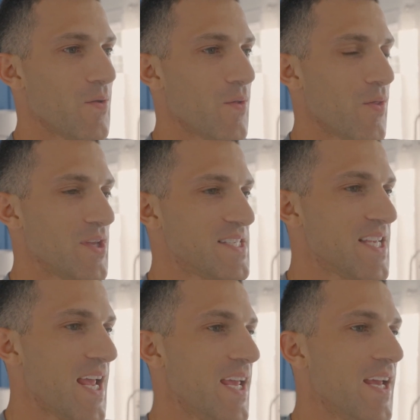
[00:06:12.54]
the
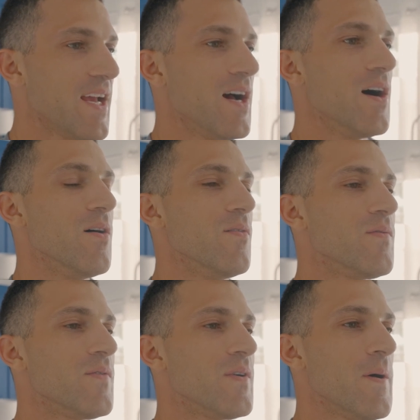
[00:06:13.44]
saying
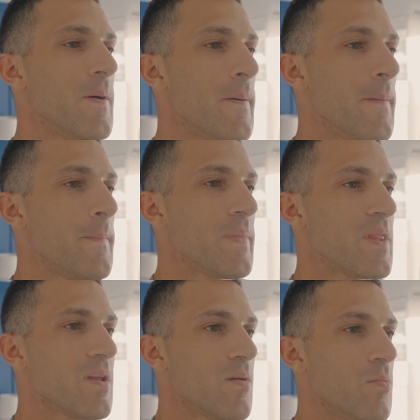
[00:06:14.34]
of,
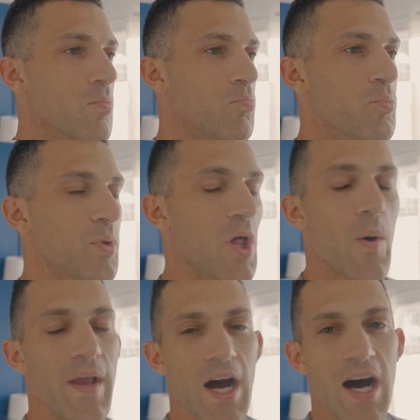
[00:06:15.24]

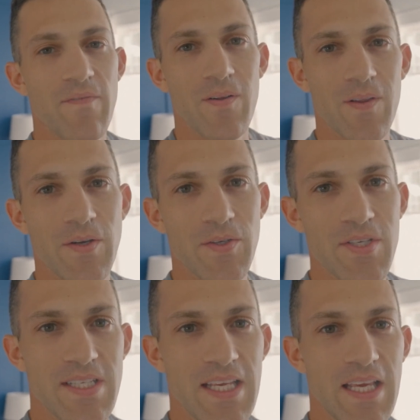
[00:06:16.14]
blowing off a little
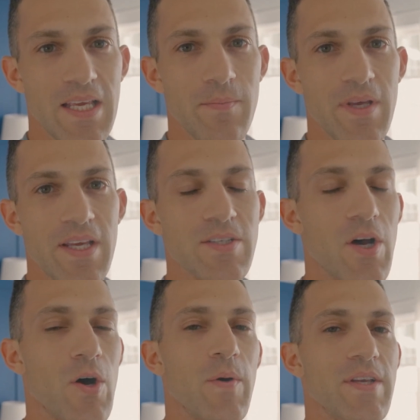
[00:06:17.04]
steam is
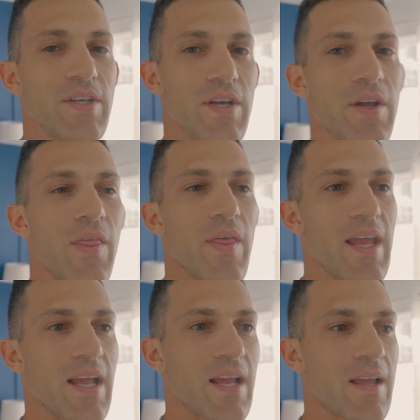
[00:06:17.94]
always a good
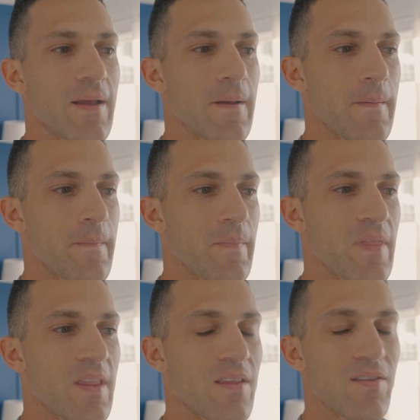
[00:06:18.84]
thing.
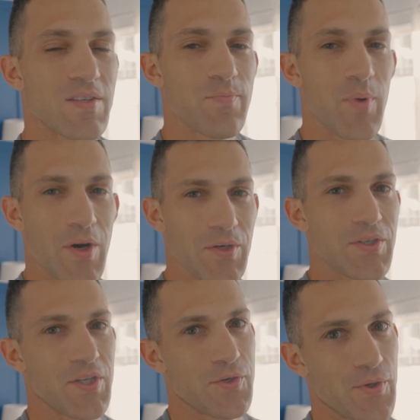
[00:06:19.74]
It's
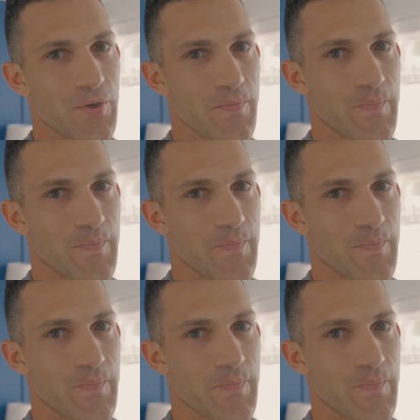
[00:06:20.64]
partially true.